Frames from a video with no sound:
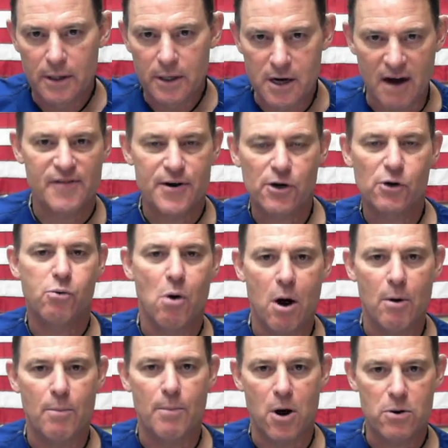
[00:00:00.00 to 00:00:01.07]
Governor
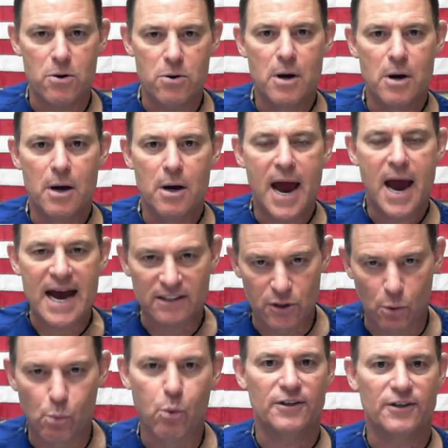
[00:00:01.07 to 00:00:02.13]
Cuomo has
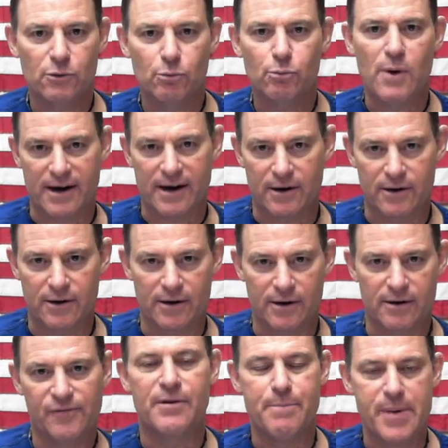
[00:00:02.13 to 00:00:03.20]
the worst record for
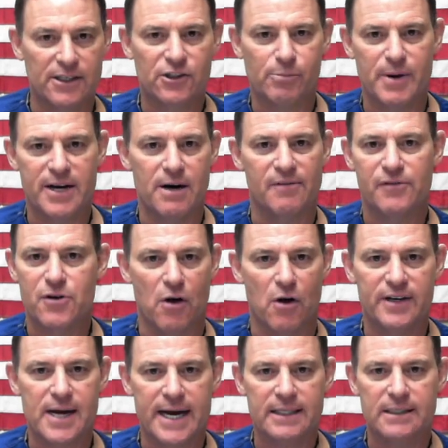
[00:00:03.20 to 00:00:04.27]
the management of
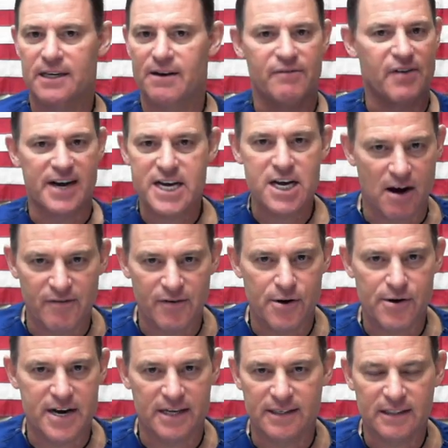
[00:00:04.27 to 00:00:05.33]
COVID-19 of any
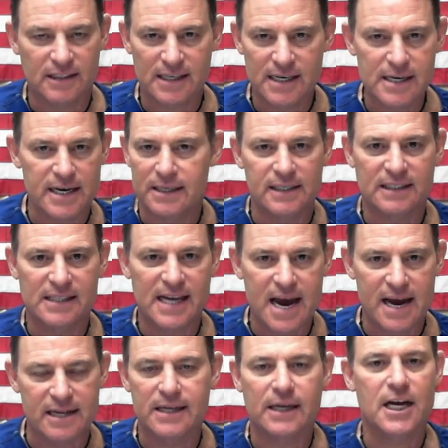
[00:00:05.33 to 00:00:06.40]
governor in
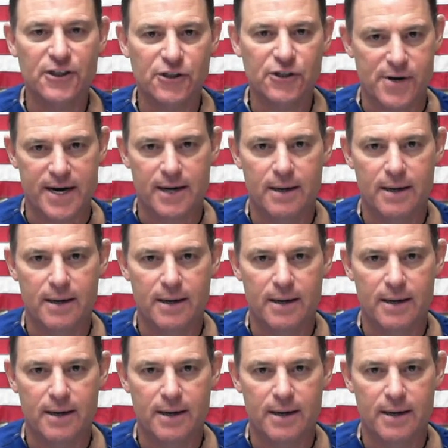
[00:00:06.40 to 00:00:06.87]
the country.